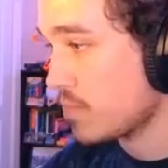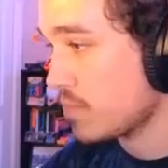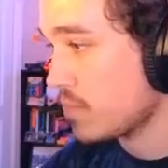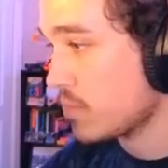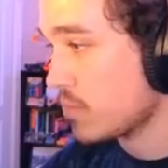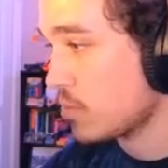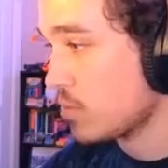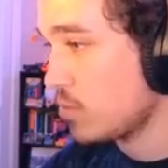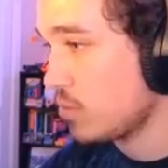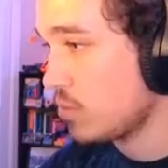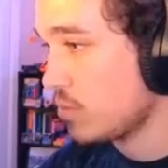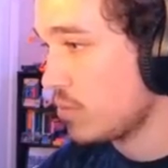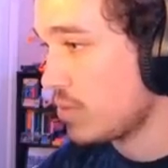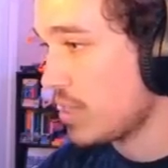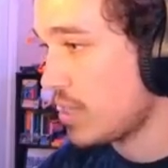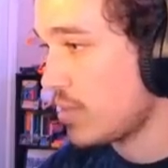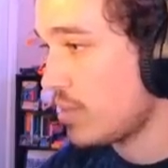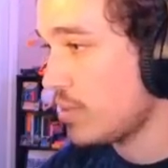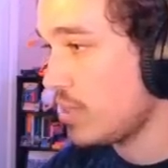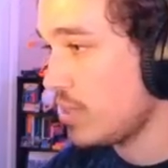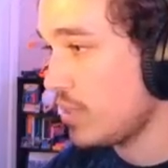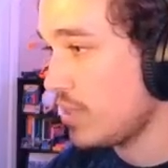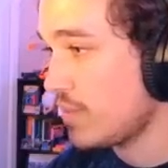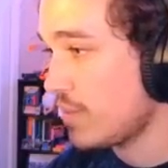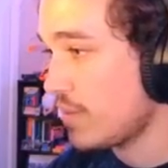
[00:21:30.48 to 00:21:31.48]
Cool. Now we
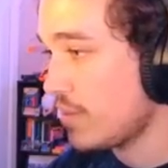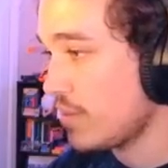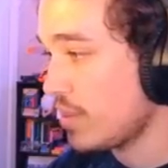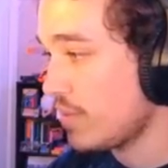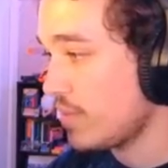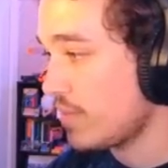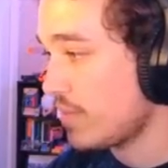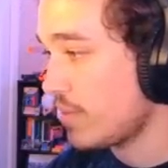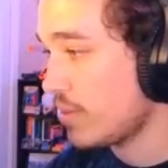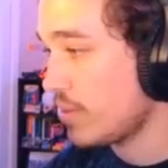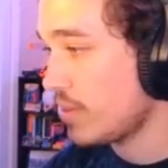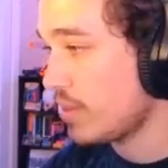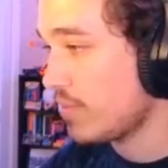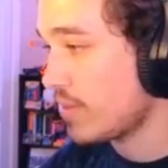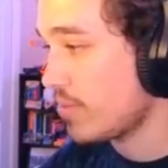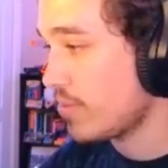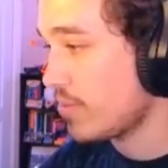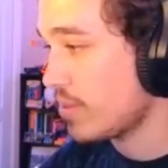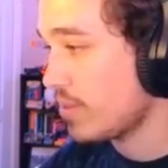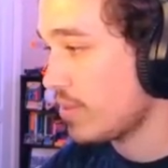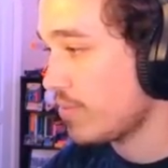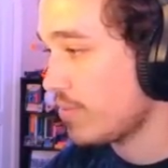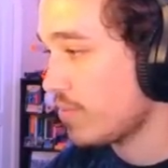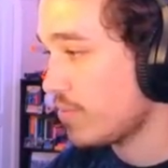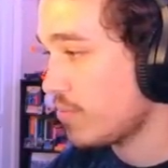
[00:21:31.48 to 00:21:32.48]
leave, now we leave, now we leave, now we
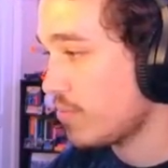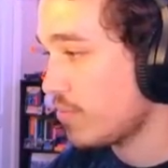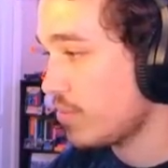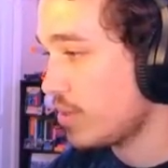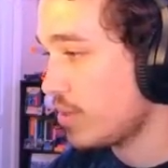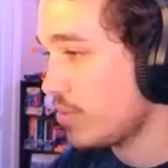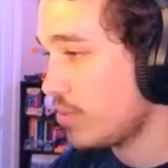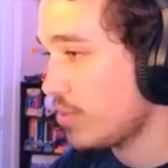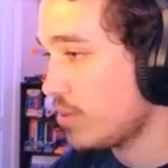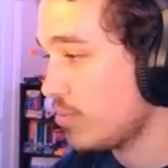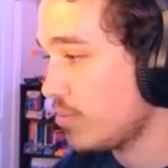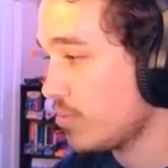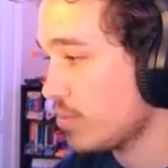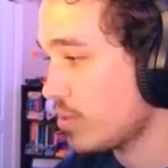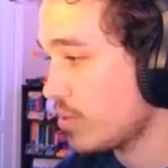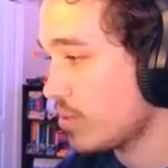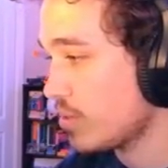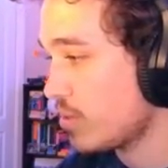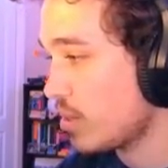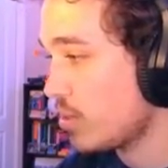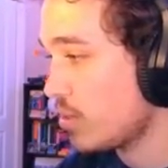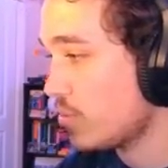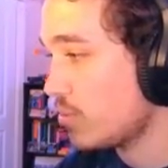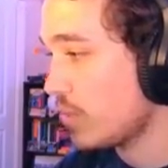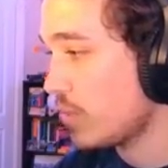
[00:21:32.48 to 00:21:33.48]
leave. We're good.
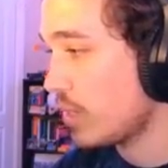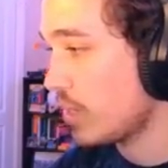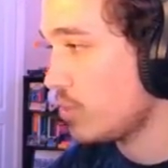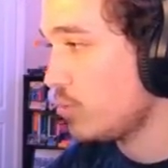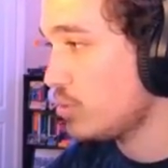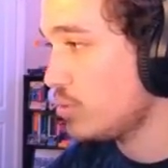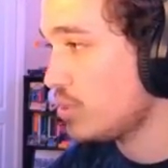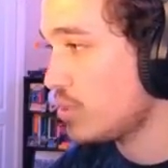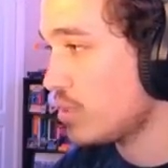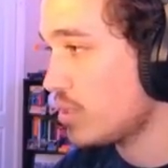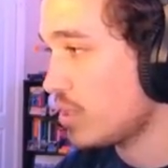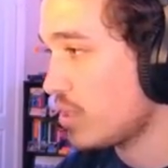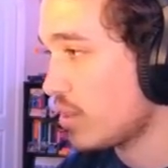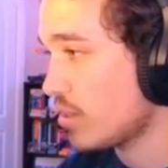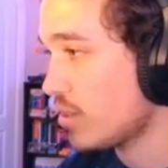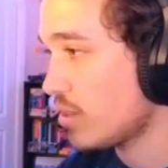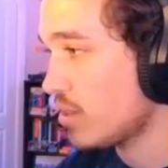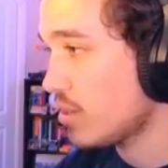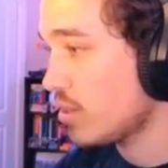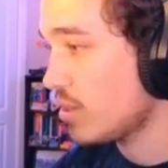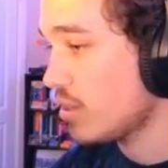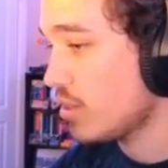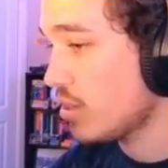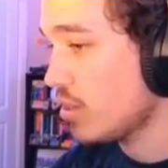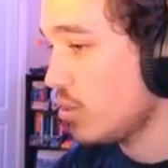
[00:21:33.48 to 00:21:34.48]
Oh, wait. Who's in there?
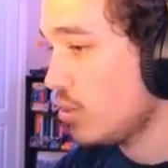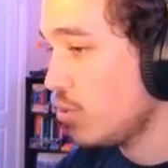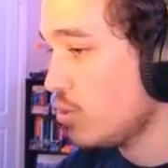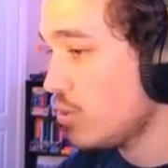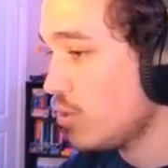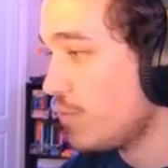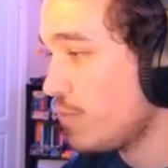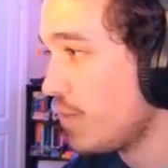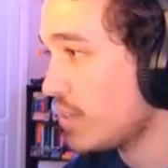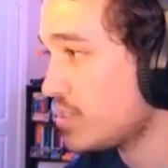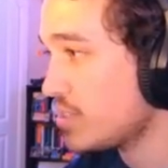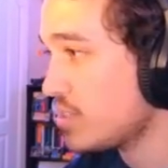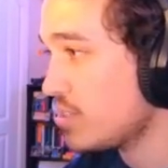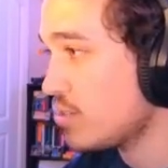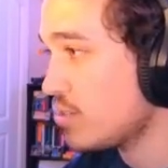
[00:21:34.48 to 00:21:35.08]
Who the fuck is in their